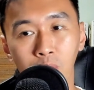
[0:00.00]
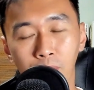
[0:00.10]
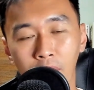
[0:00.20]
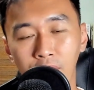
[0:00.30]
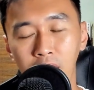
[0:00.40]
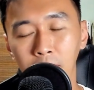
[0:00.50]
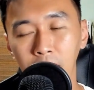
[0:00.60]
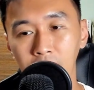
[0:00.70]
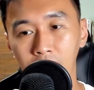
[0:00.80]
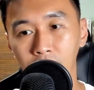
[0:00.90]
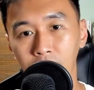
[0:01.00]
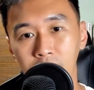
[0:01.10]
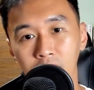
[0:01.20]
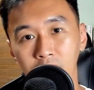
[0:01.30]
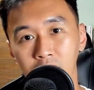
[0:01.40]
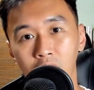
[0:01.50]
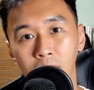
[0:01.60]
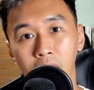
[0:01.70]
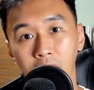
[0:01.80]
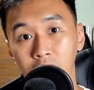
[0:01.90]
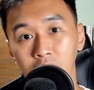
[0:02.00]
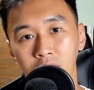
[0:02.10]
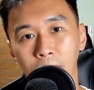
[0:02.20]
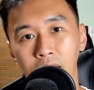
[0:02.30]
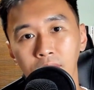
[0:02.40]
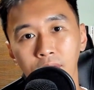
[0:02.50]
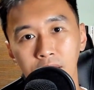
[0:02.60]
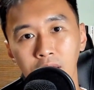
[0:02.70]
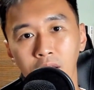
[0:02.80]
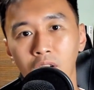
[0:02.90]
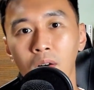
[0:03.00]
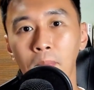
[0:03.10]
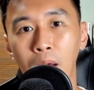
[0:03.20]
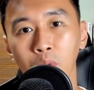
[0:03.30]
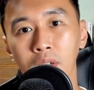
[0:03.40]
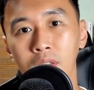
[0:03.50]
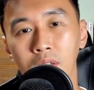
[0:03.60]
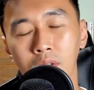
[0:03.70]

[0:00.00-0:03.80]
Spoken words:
profitably invest in the stock market is by investing in compounders.